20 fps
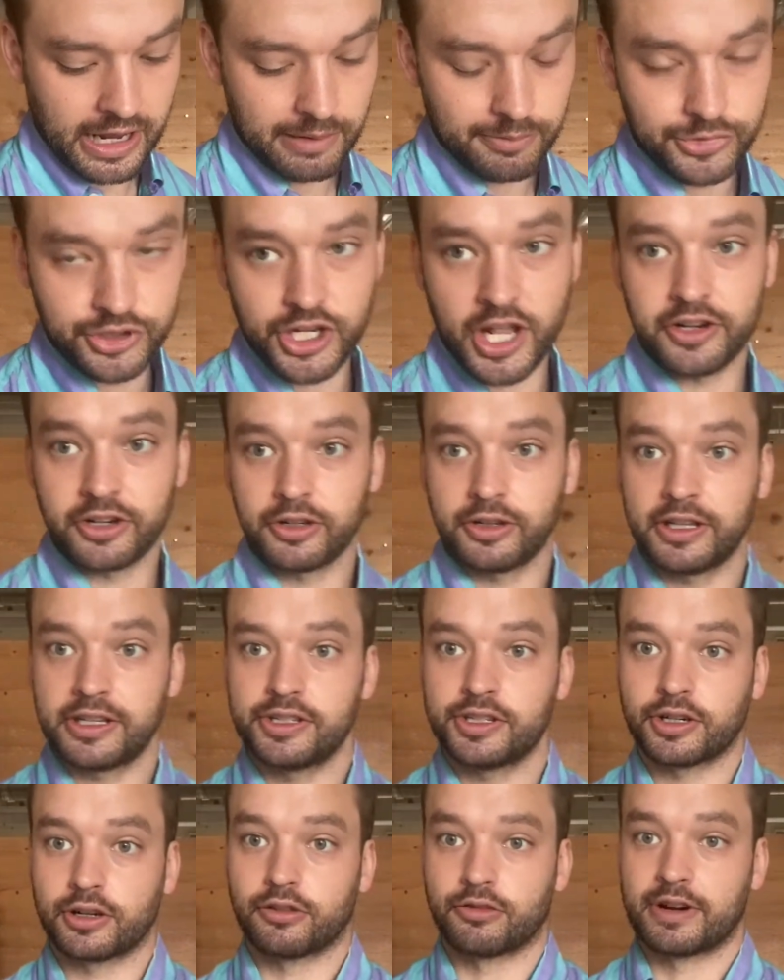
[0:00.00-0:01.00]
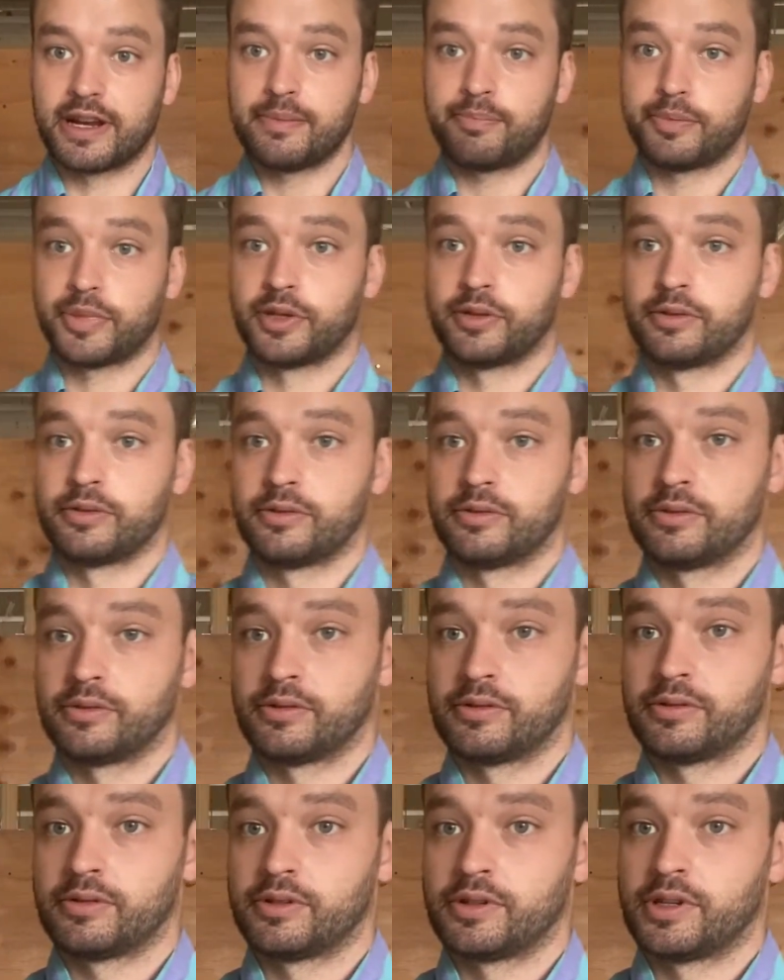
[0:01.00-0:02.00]
generally your grip,
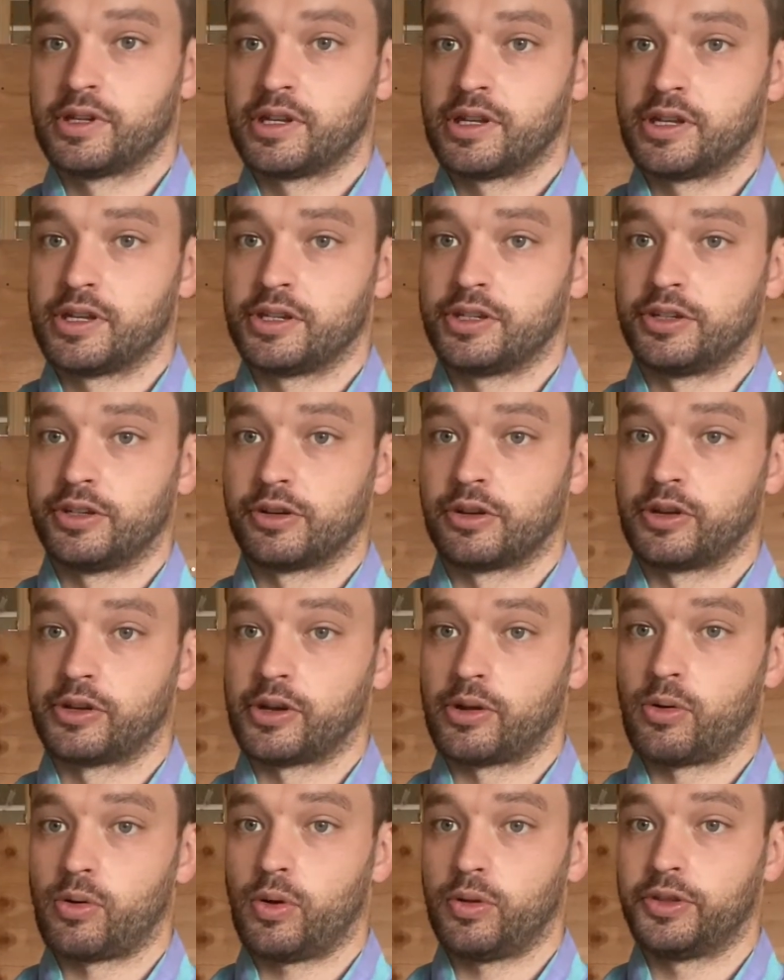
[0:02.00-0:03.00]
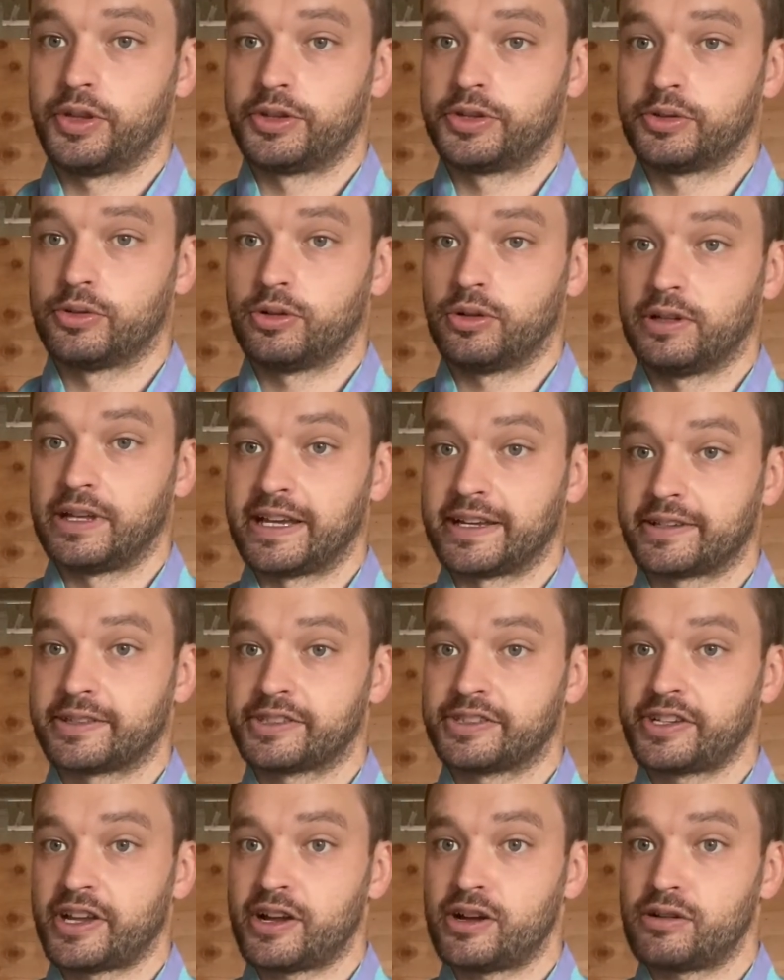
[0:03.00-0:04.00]
you're going to hold the tool like
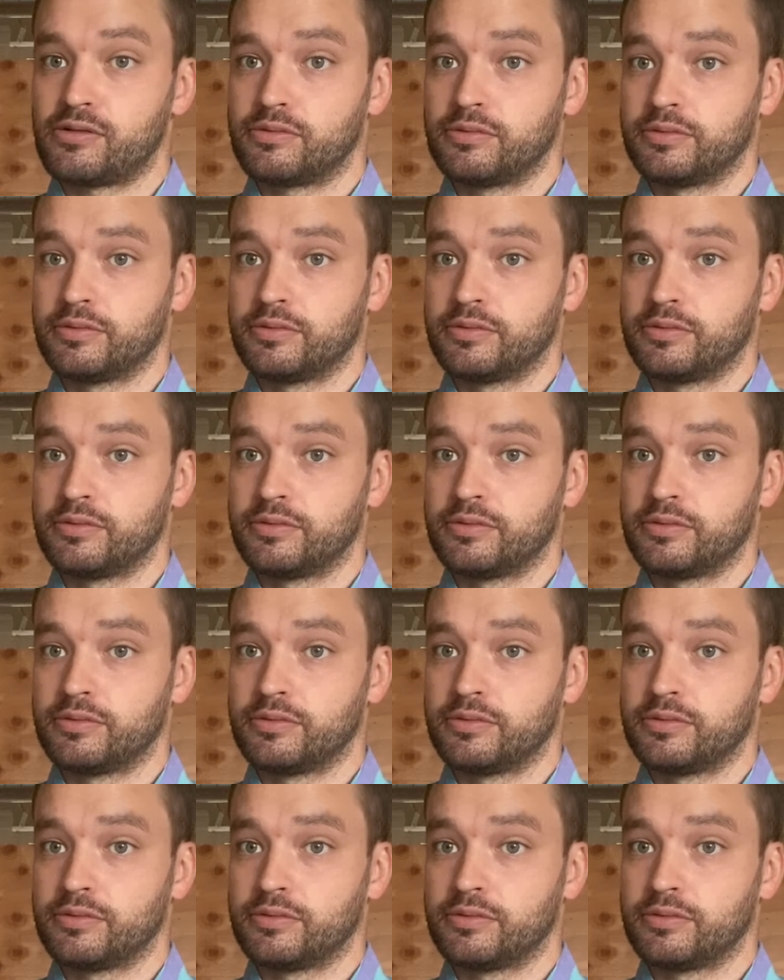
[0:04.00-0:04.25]
so.